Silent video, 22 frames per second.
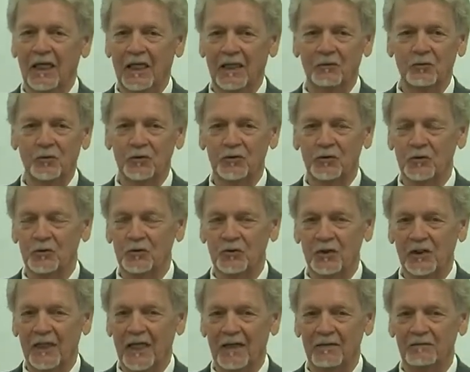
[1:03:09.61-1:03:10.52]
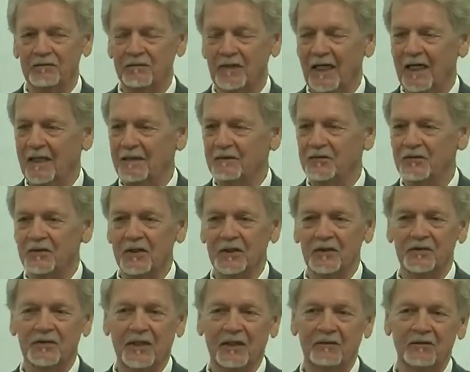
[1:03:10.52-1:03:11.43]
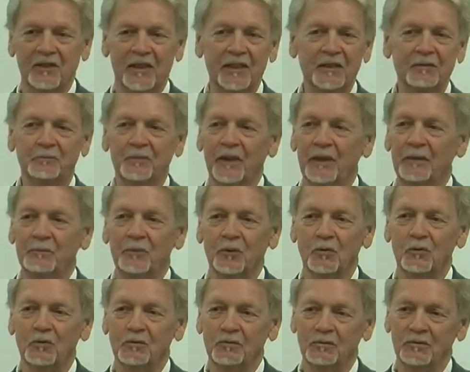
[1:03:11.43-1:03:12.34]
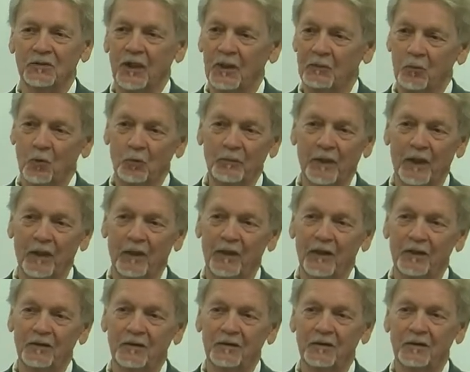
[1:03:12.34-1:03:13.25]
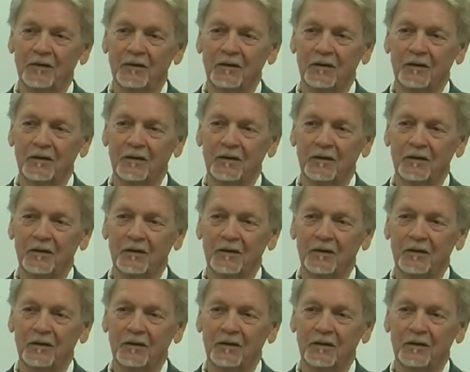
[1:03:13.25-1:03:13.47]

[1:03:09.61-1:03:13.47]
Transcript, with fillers: I would usually have five, six, seven, eight people double married.